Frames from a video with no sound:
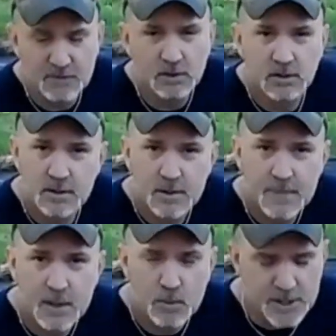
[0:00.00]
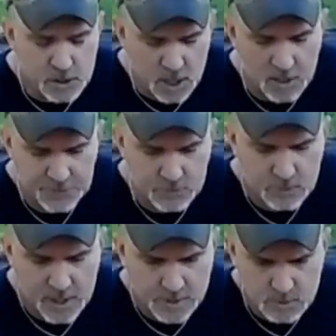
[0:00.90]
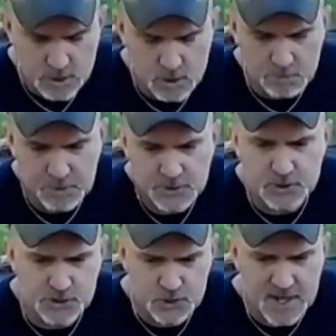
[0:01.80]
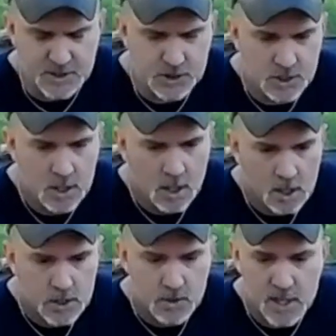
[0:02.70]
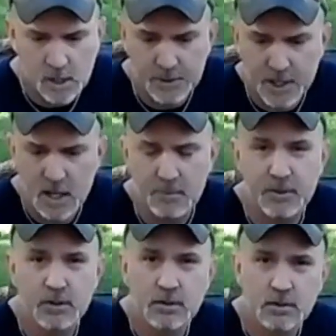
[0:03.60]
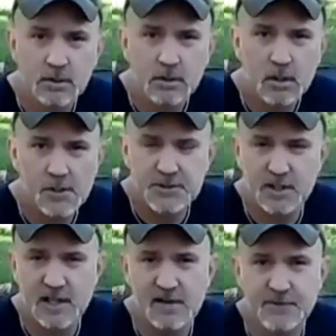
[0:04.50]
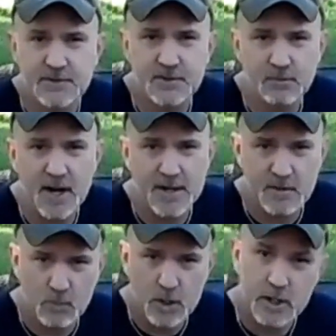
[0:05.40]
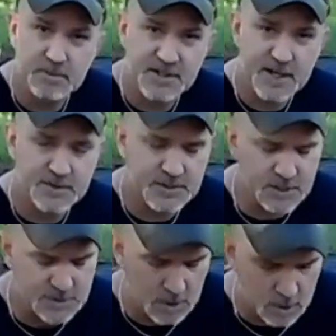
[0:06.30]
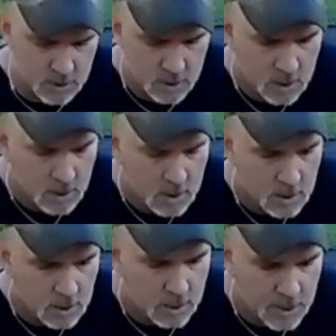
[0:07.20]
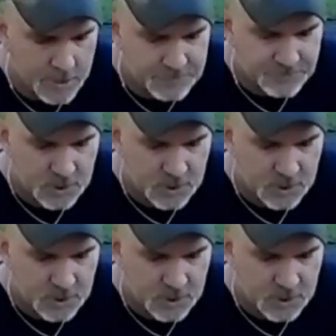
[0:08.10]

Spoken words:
a shovel, and when you've gone through and you built your trench, you hilled up to the left and to the right of where your potato seeds are. All right.